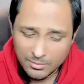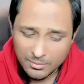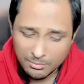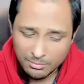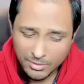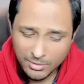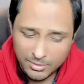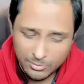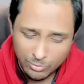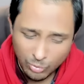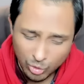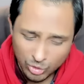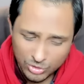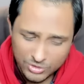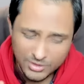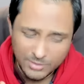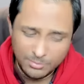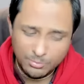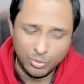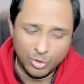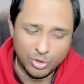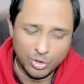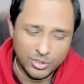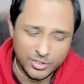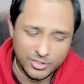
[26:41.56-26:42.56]
But most
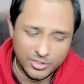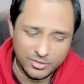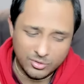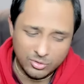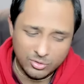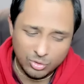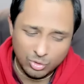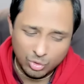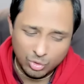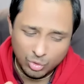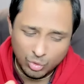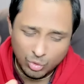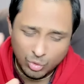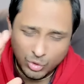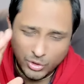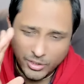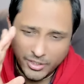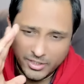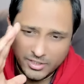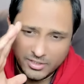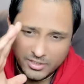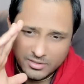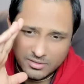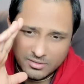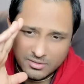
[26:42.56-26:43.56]
important, do
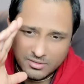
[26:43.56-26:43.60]
it